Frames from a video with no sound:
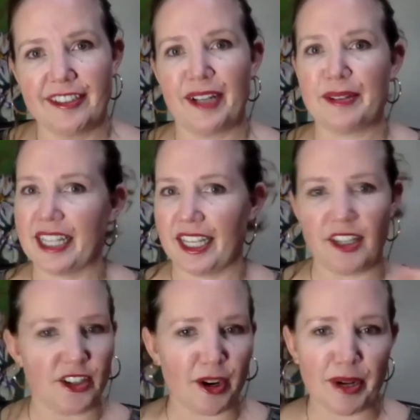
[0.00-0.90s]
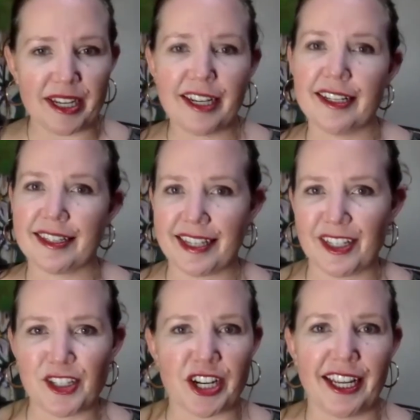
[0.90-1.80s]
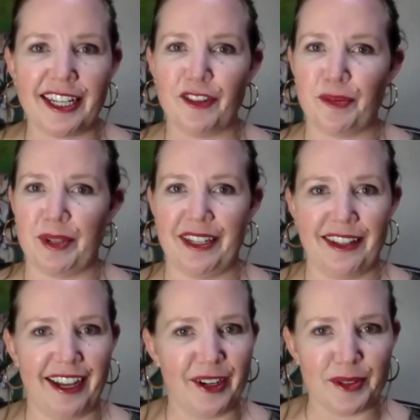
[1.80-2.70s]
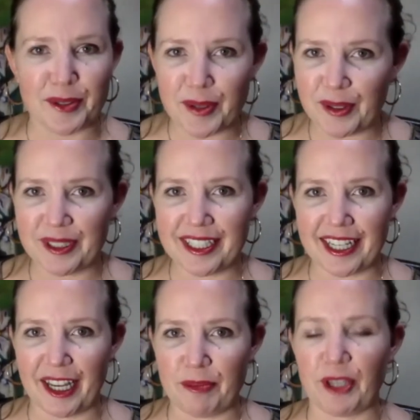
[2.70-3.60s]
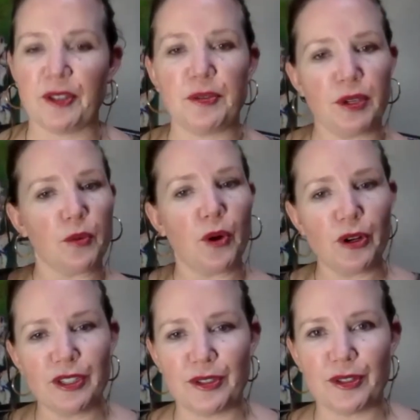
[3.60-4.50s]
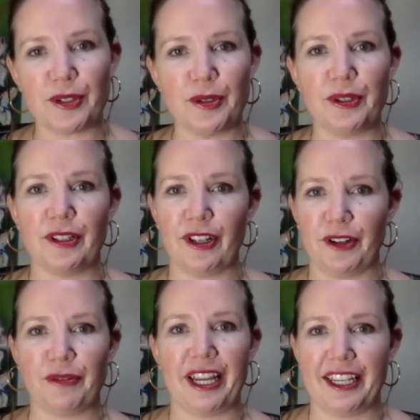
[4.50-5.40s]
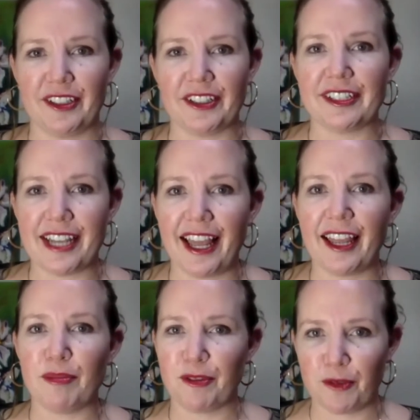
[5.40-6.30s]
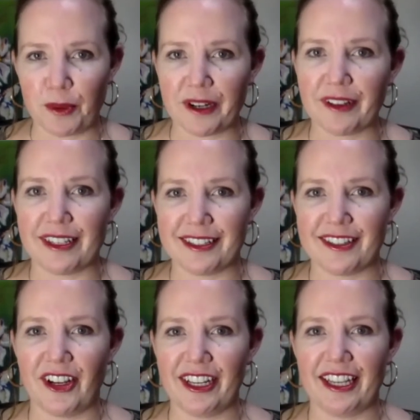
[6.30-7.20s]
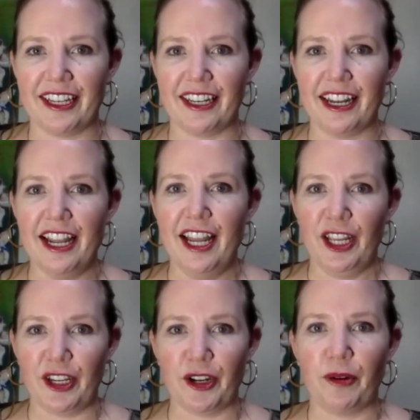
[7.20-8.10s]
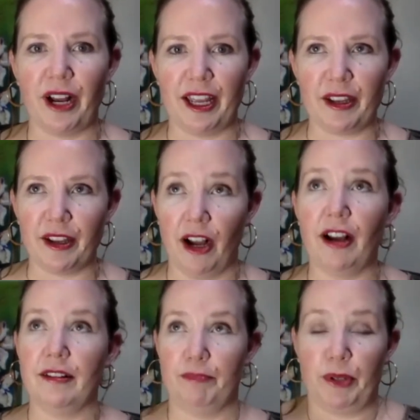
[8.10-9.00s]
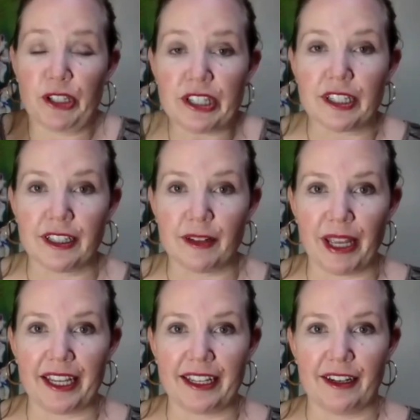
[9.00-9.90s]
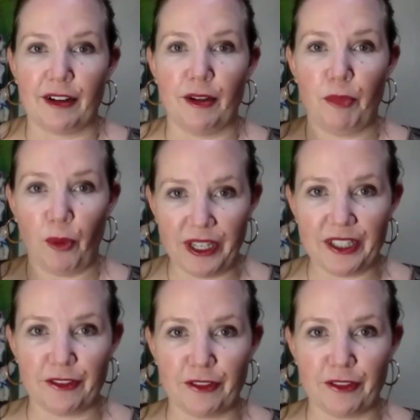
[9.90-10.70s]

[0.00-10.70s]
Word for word: I was like, you know what? It's sunshine. You've been in the house all day because we walk to school on a regular day before this lock in. And, you know, I personally make a, a, point of